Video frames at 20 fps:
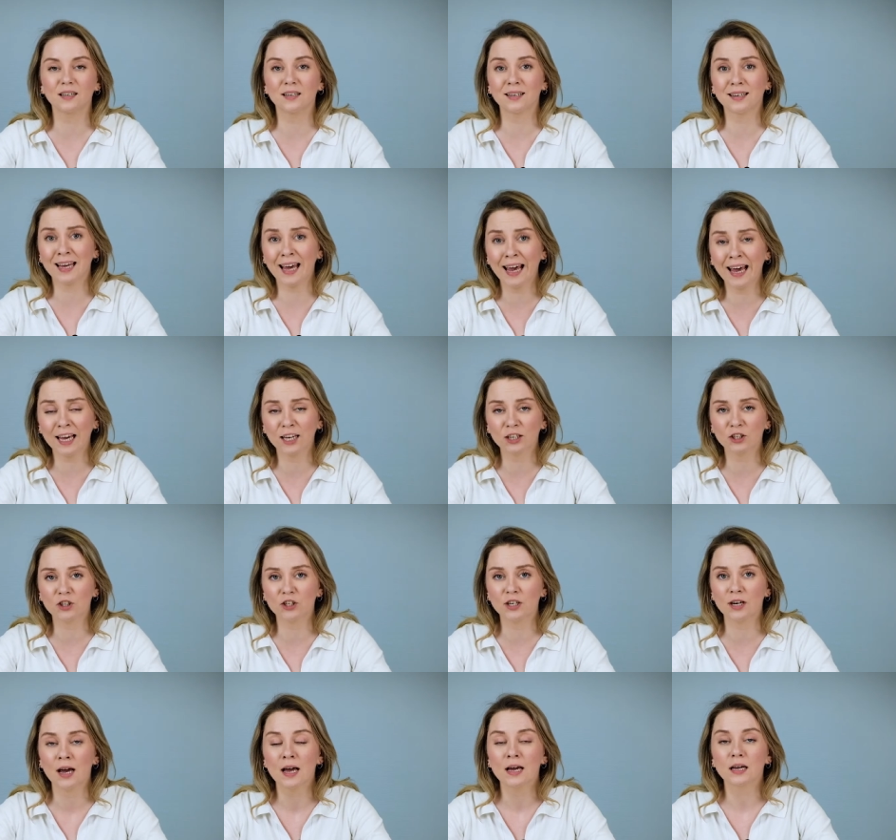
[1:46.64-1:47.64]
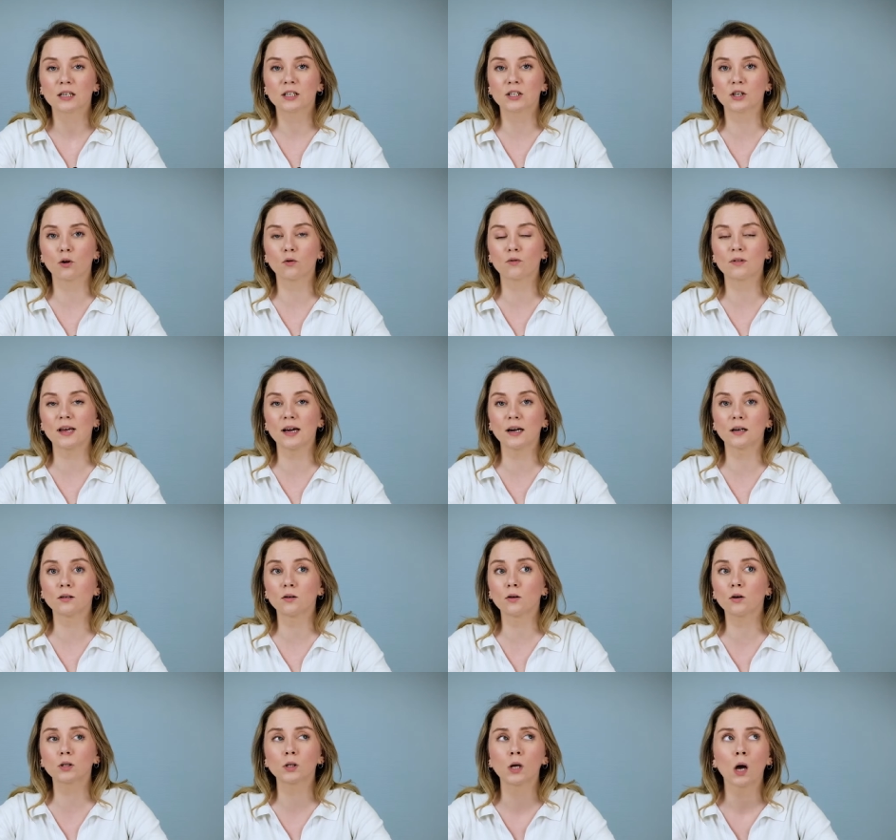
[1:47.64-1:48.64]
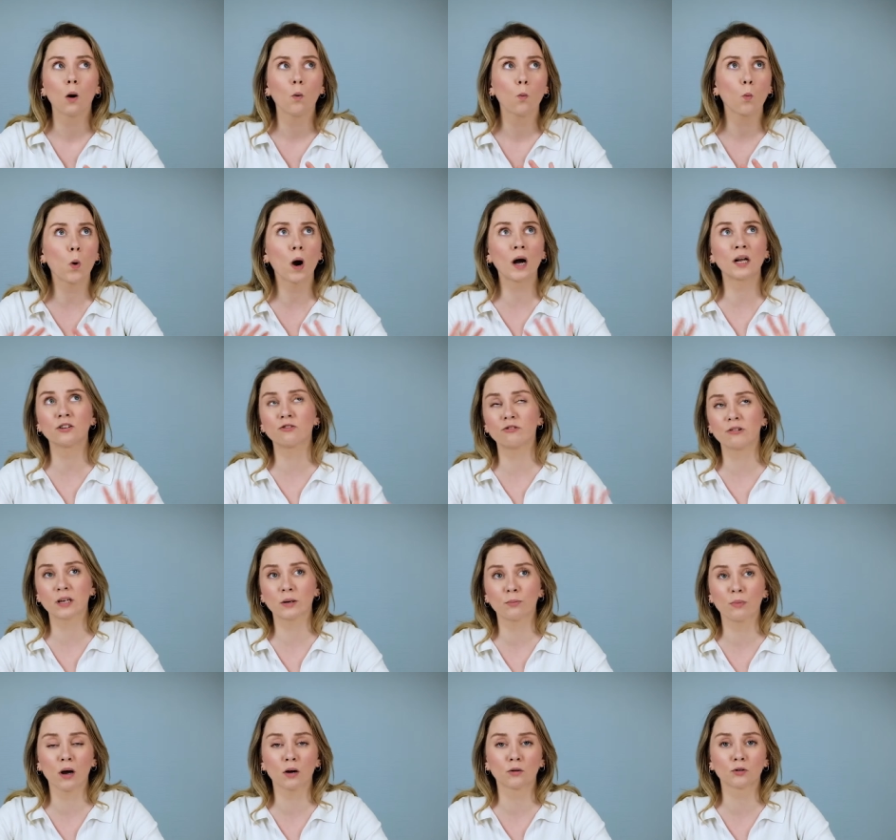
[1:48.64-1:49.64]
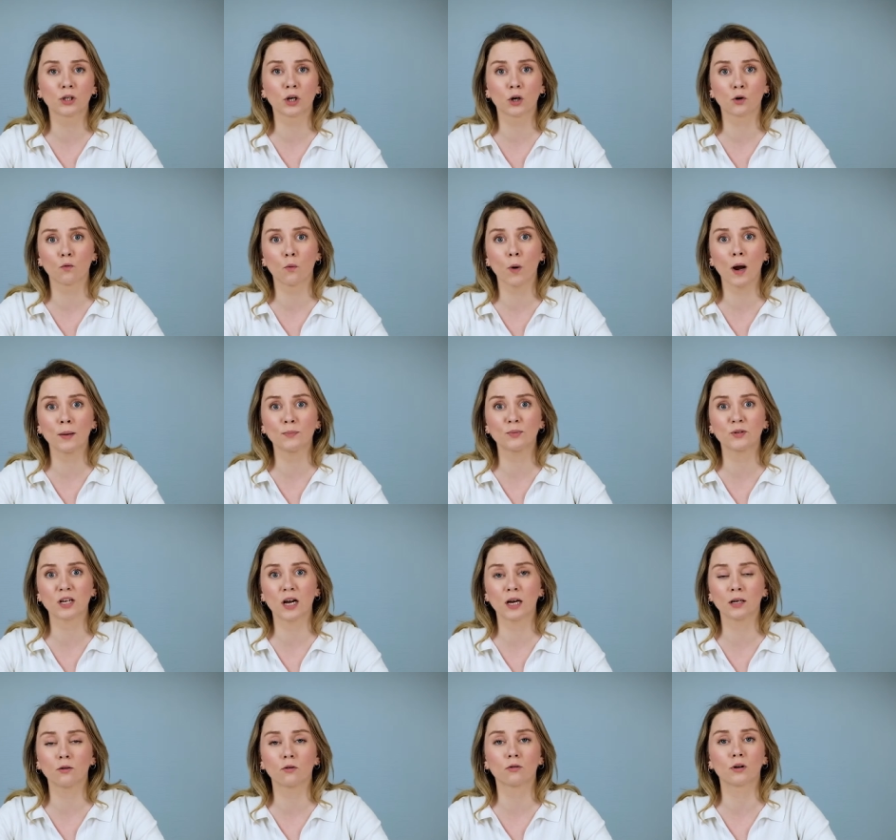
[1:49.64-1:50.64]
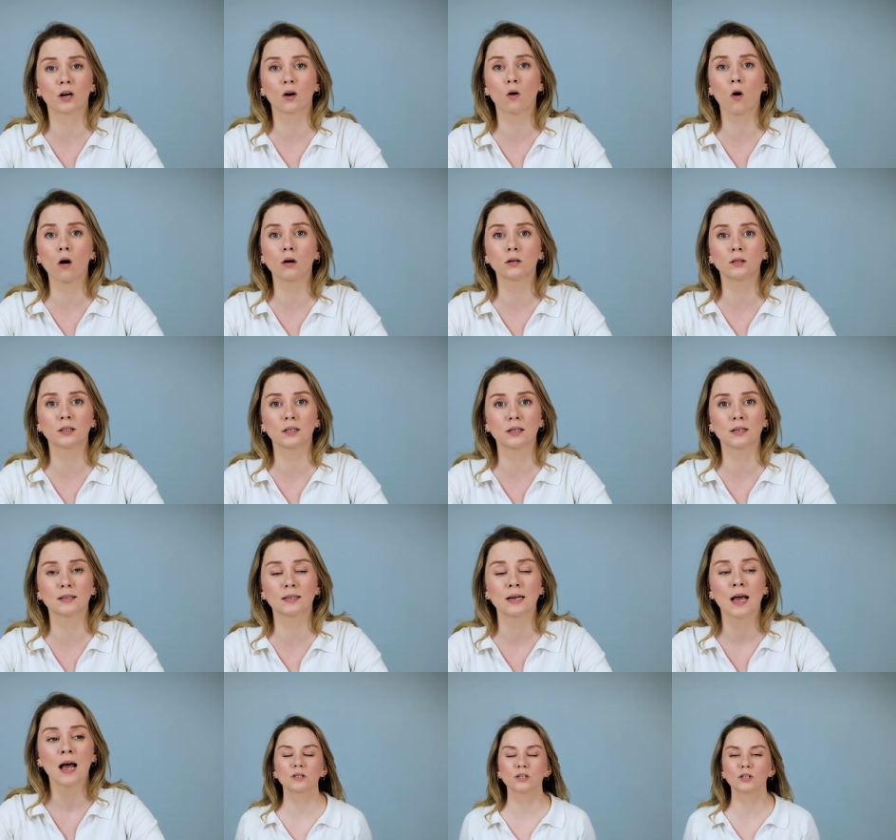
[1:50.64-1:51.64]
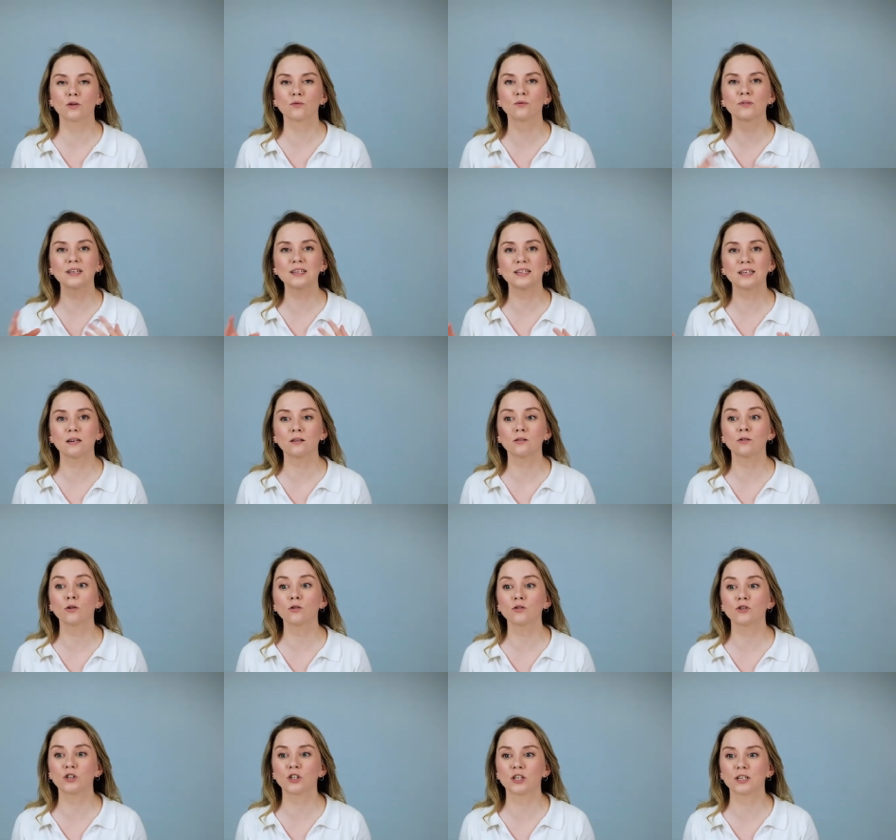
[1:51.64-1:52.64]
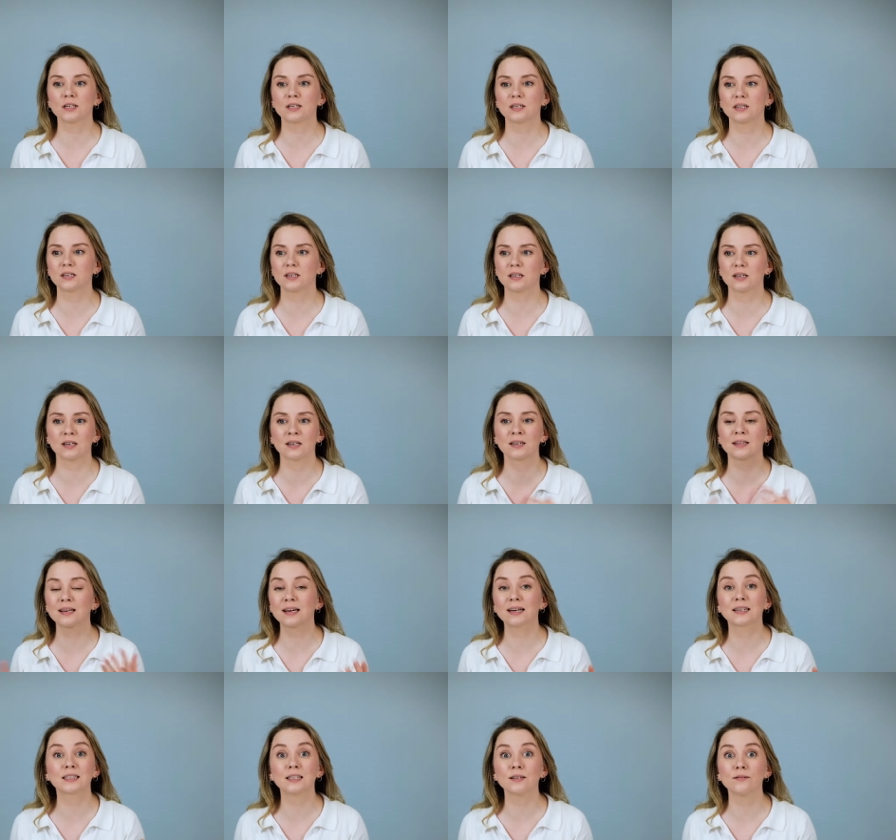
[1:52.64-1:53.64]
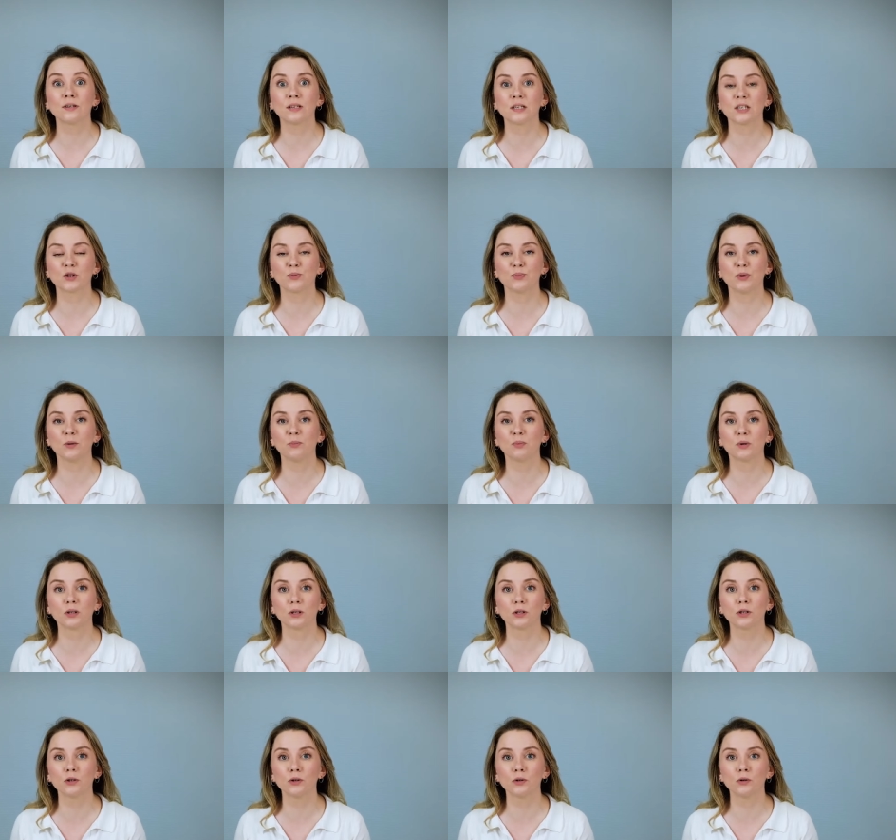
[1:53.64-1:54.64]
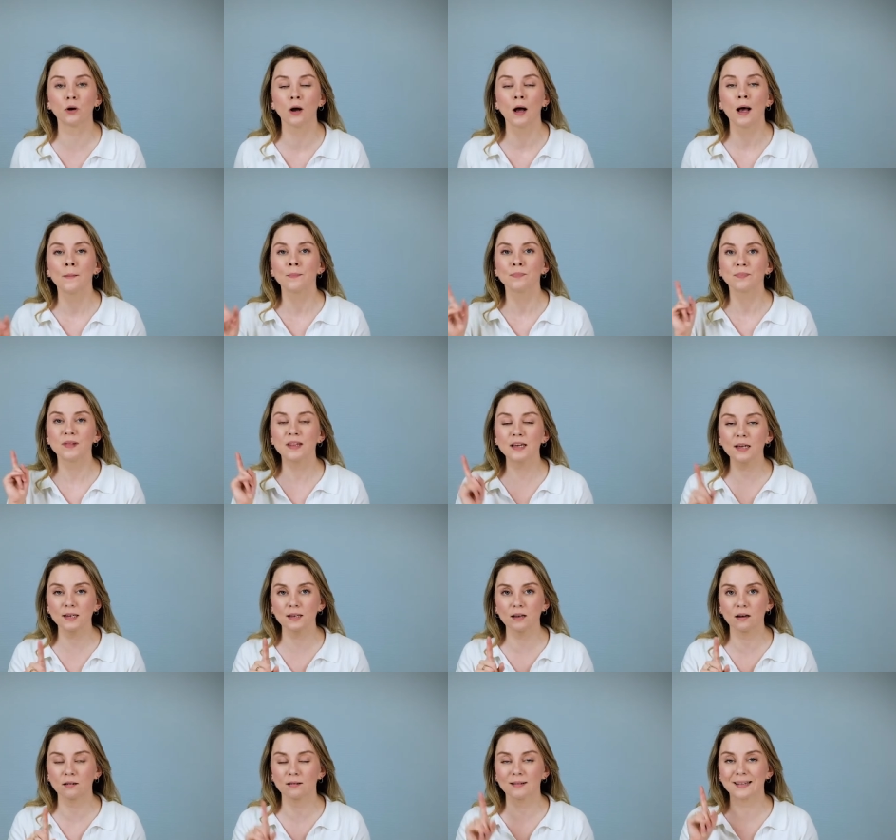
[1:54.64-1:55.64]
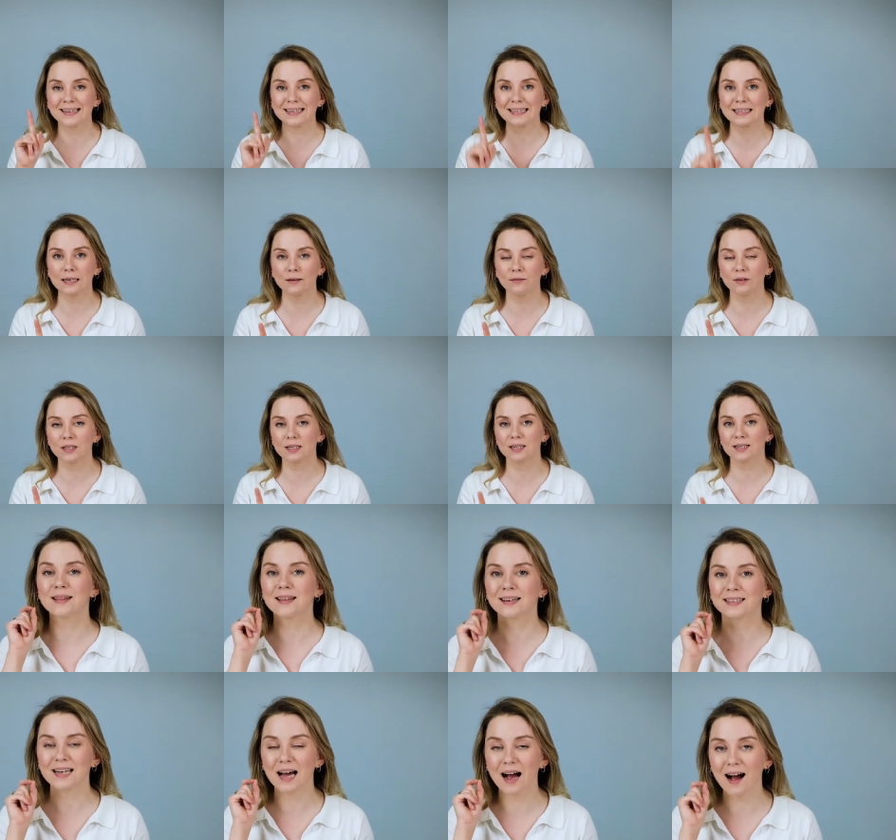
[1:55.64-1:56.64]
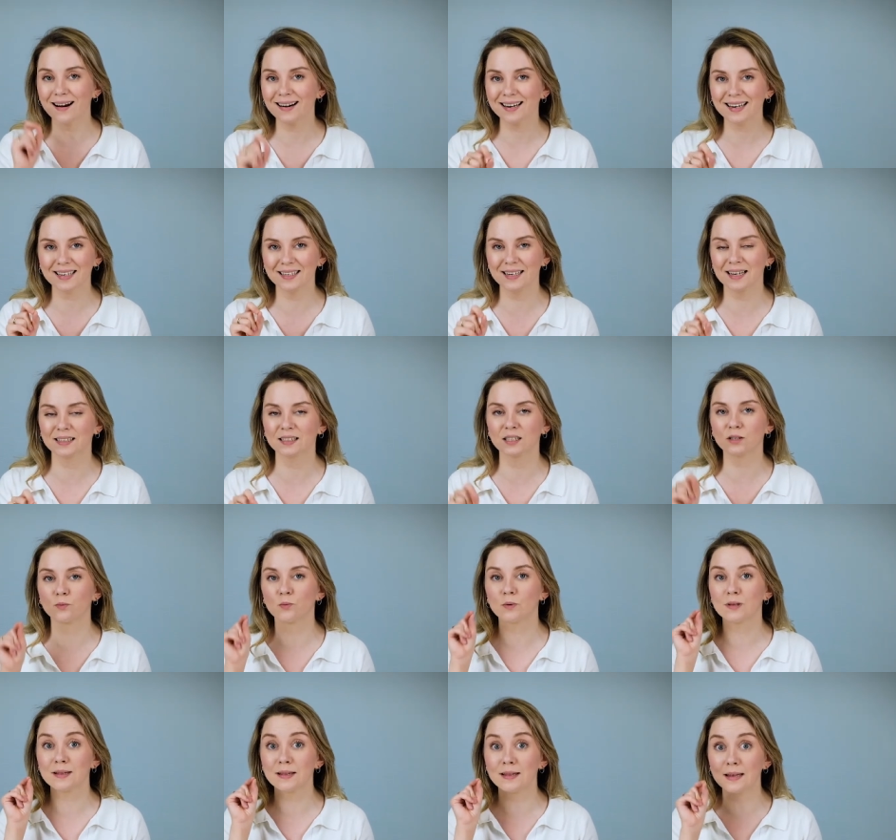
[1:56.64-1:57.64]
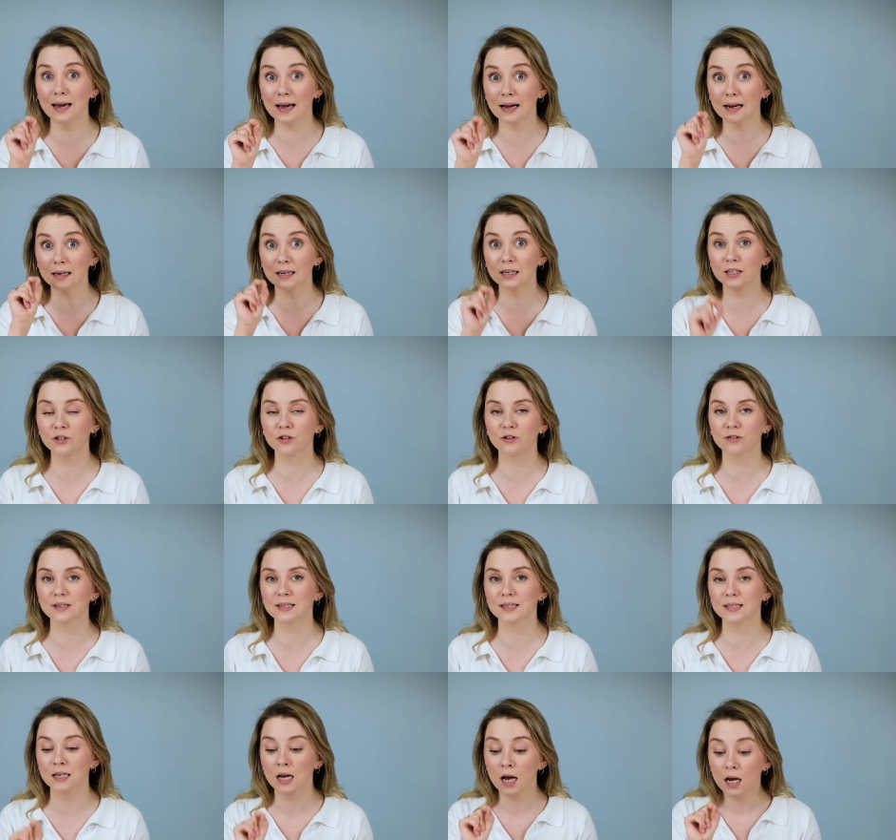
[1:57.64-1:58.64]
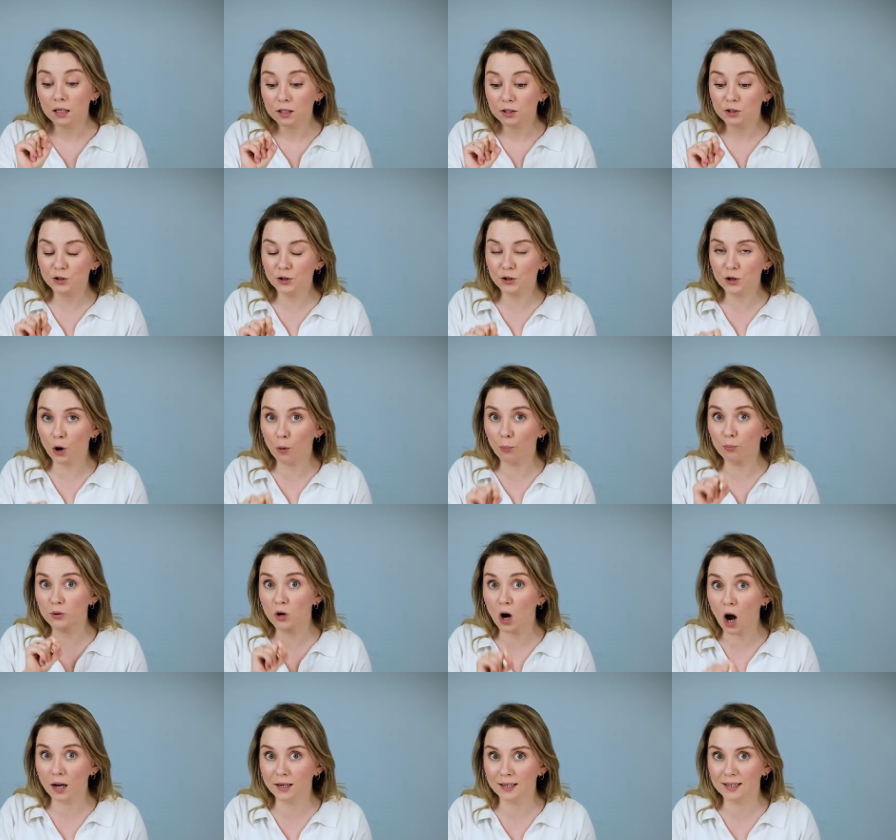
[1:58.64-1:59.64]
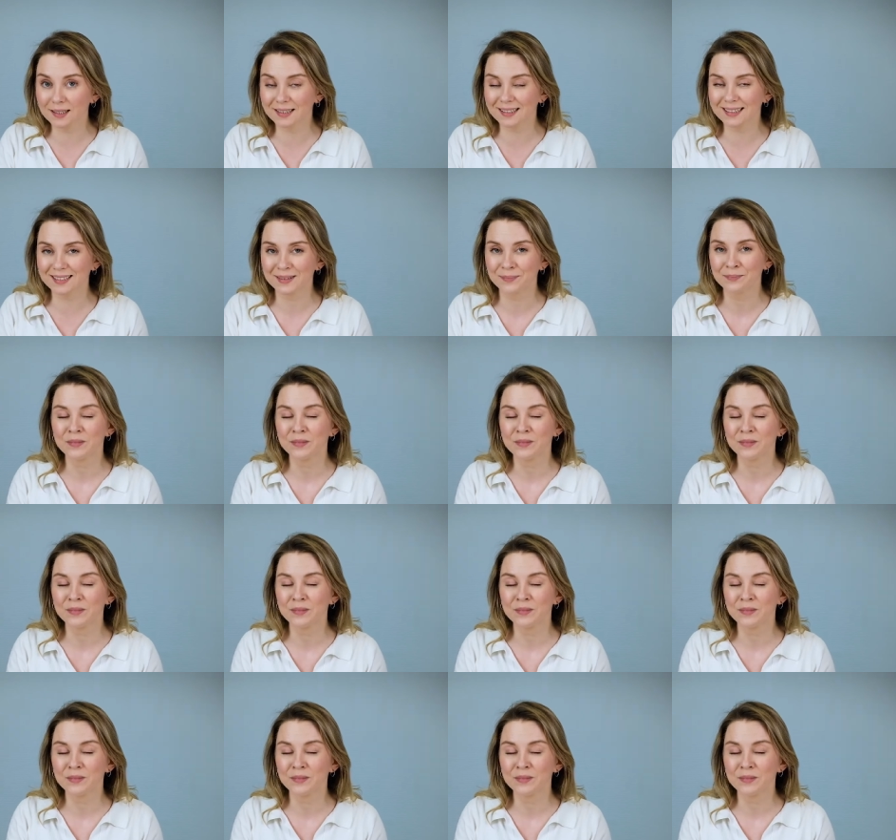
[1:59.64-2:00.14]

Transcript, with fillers: engaged, so they are not wondering about your website or your content. So these are not just uh, the activities people do. These are the activities that are connected with their interest to your product.